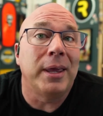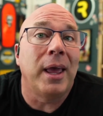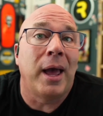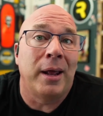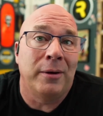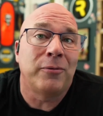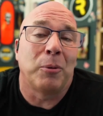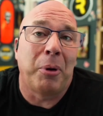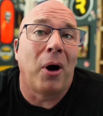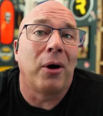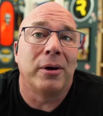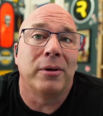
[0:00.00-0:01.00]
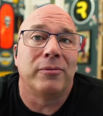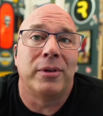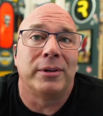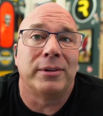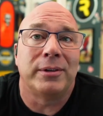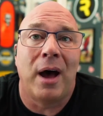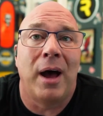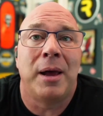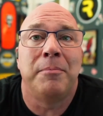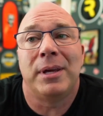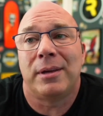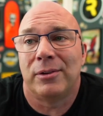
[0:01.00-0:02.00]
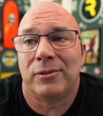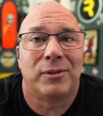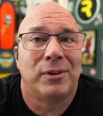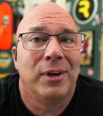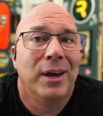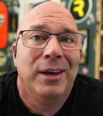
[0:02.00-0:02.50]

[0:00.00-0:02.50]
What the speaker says: again for part of the time because